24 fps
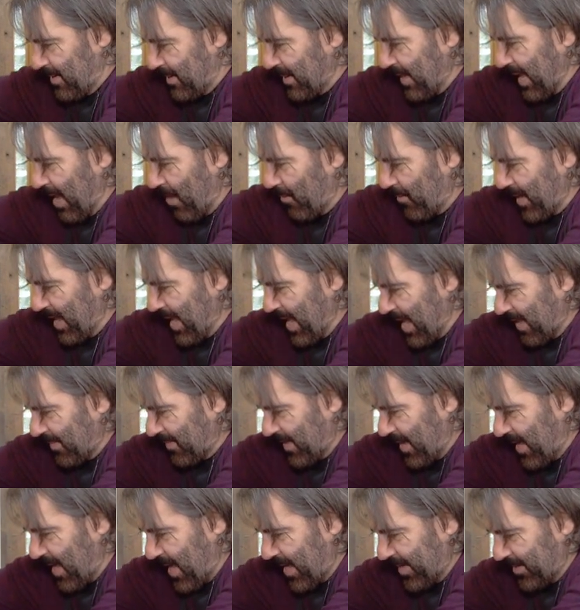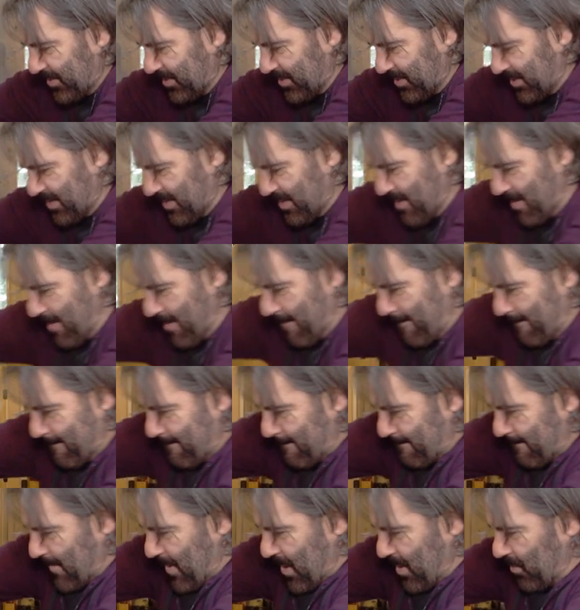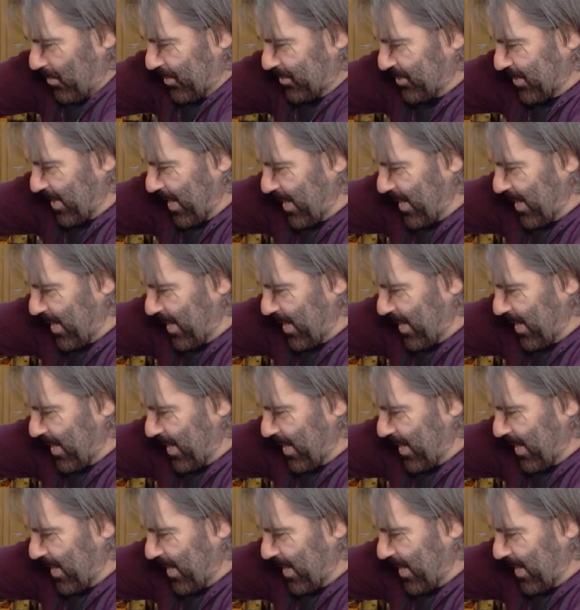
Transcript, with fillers: Now we add the ice, which